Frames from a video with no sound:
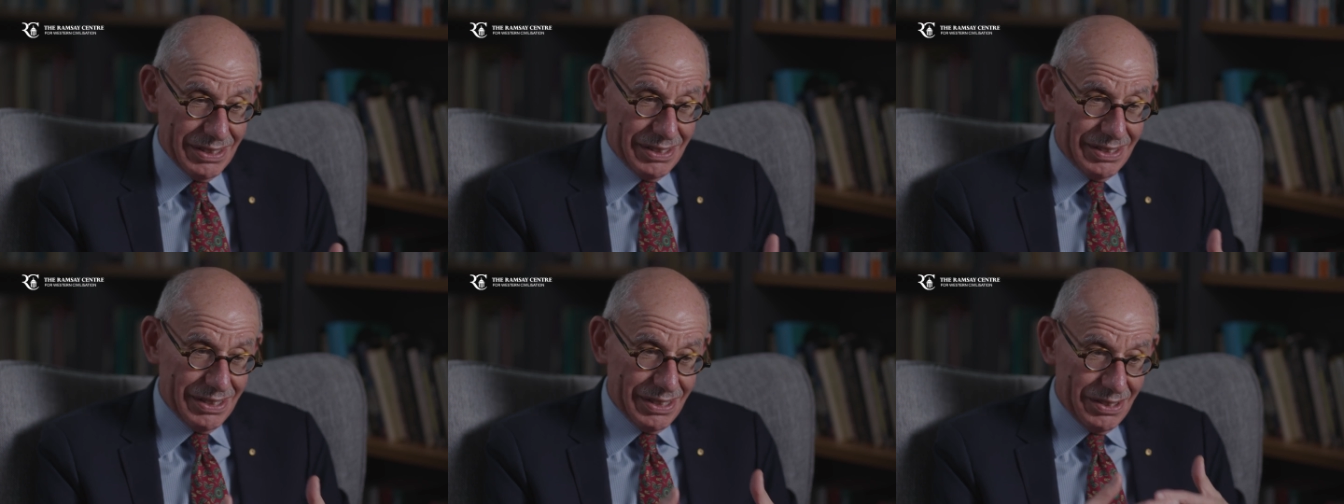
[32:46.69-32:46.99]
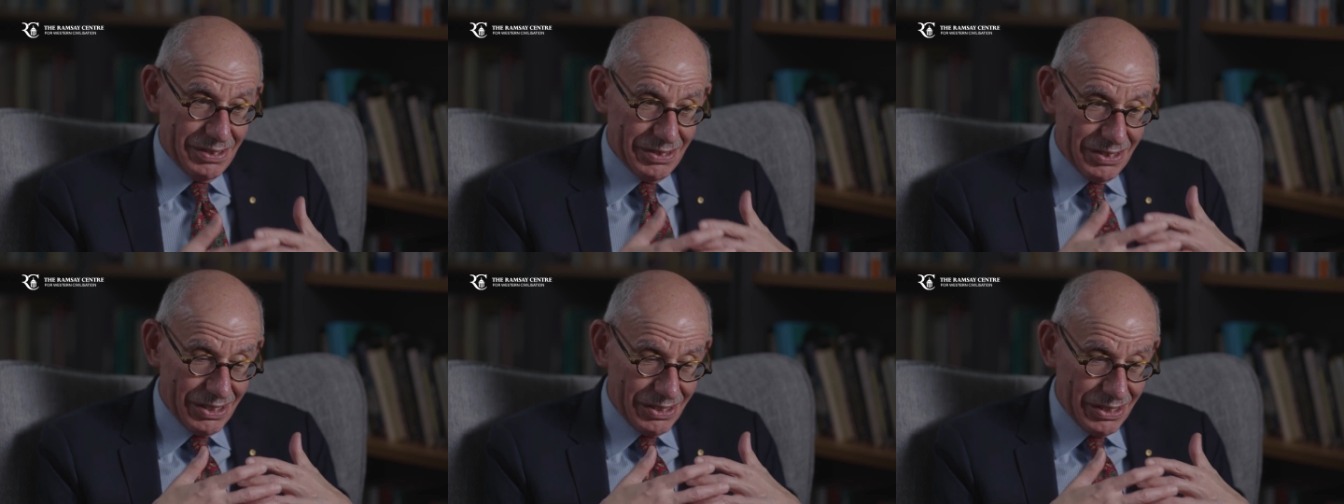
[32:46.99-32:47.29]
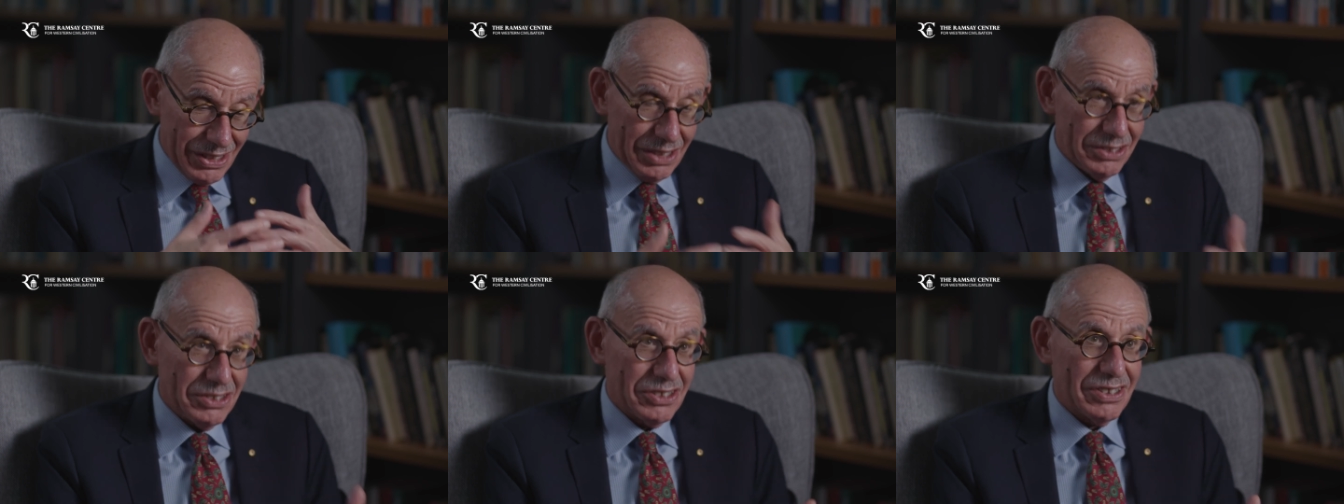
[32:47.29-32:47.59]
So the
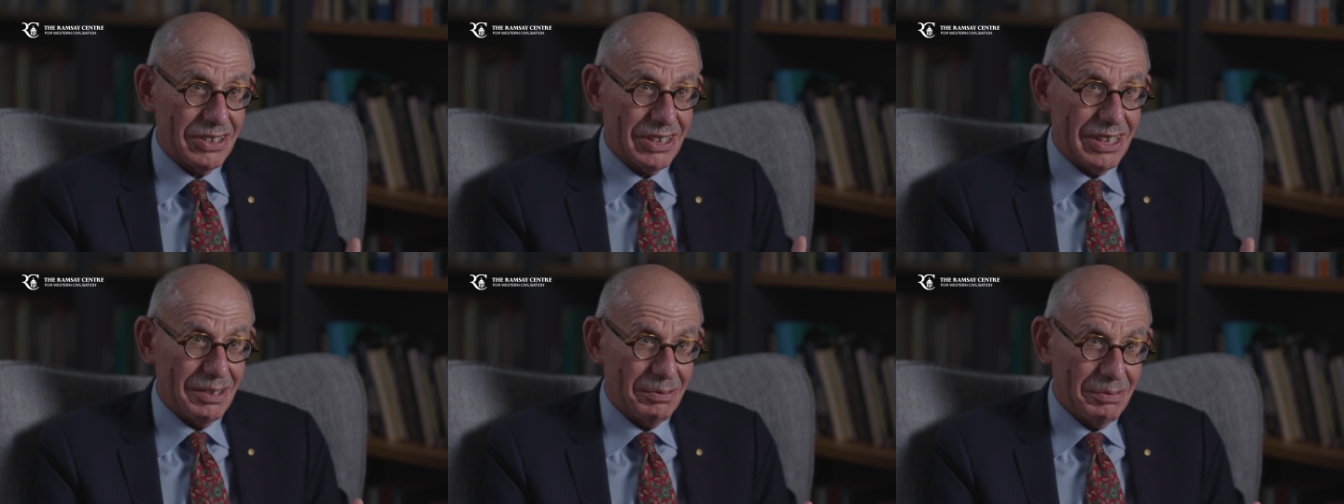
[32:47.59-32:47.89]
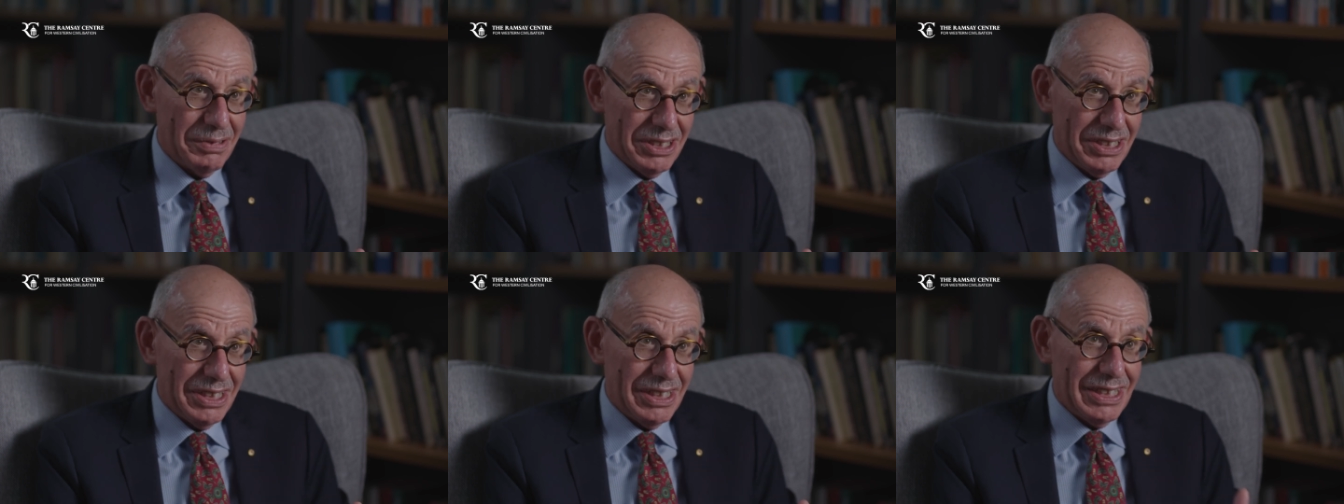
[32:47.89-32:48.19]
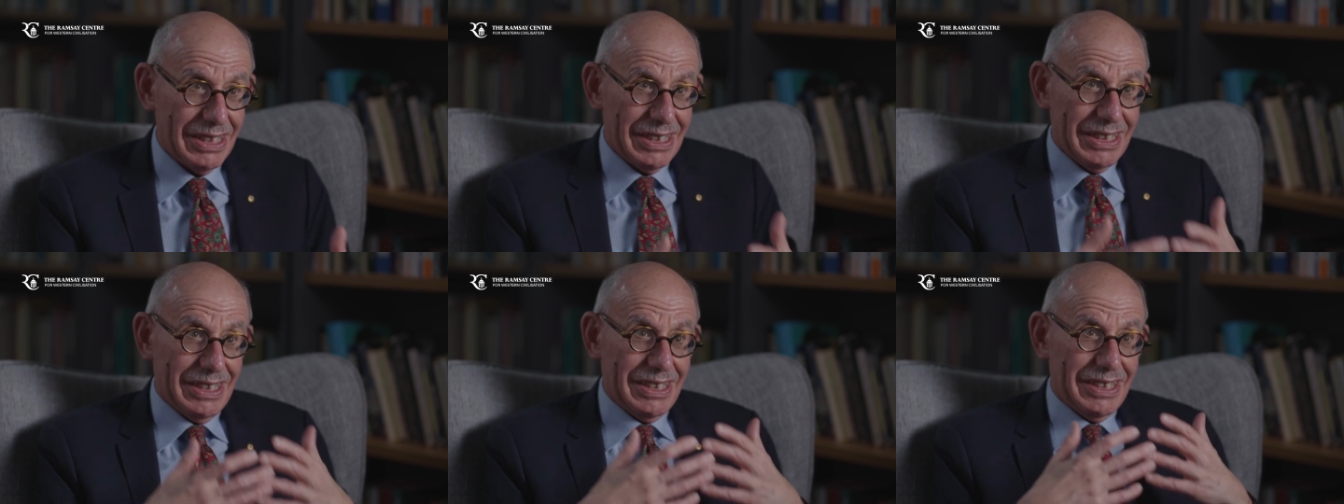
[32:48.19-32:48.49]
notion that we
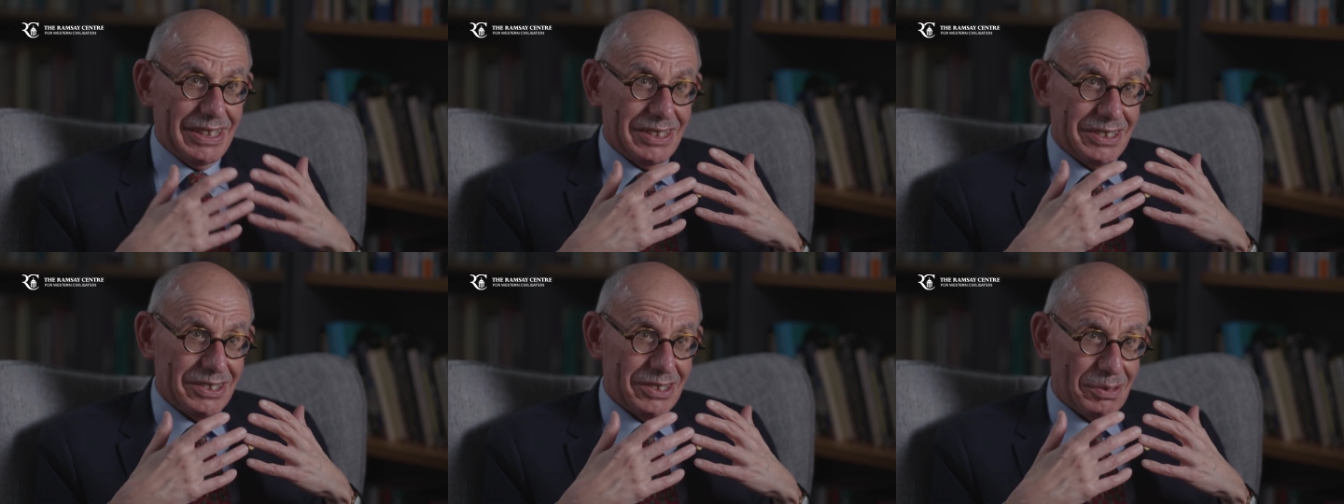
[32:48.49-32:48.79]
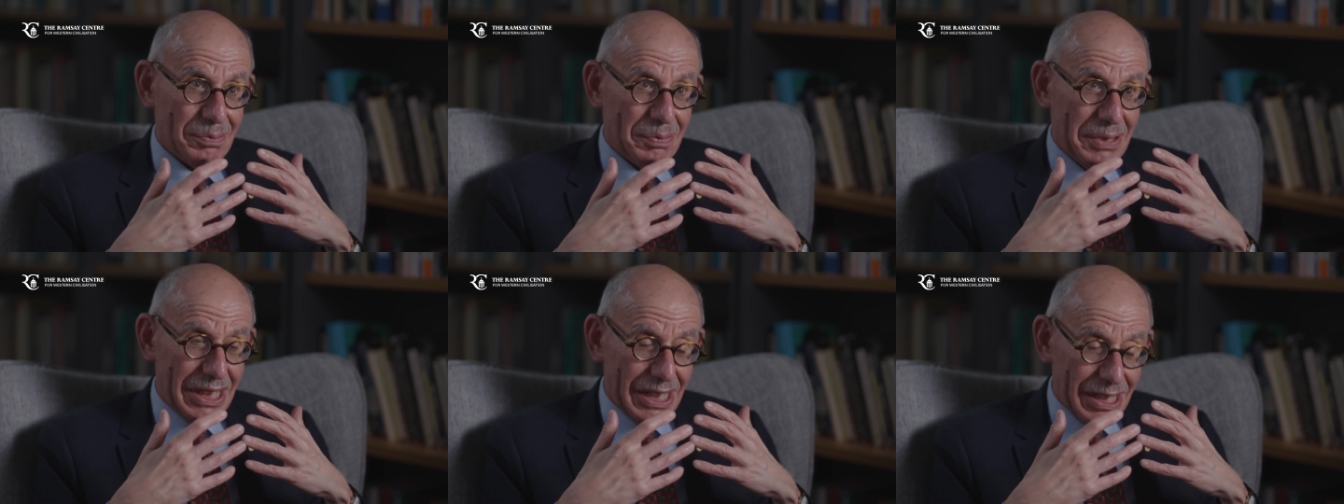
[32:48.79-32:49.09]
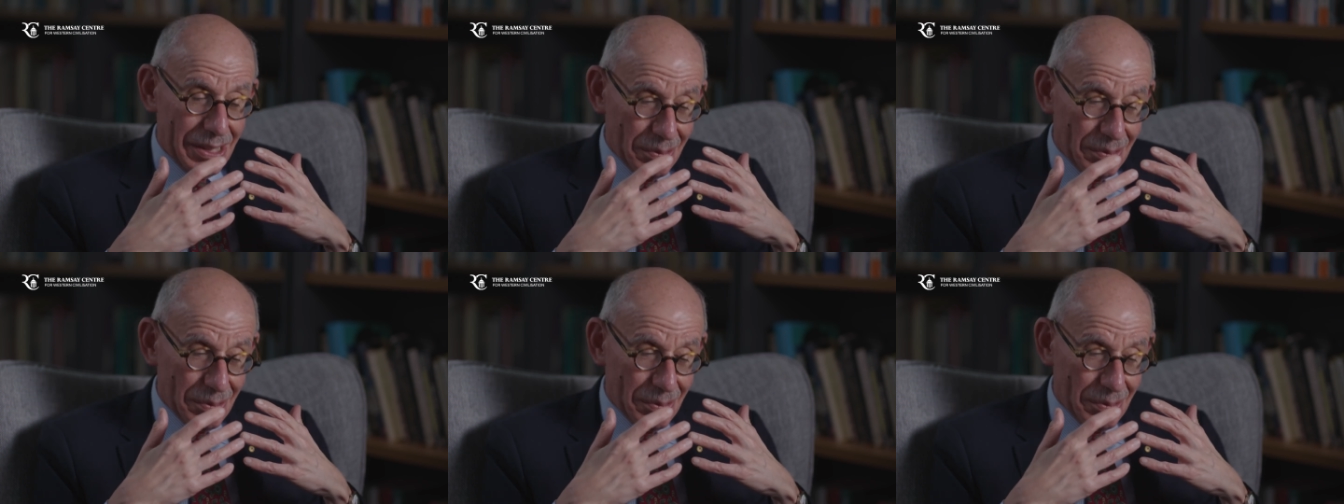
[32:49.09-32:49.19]
should be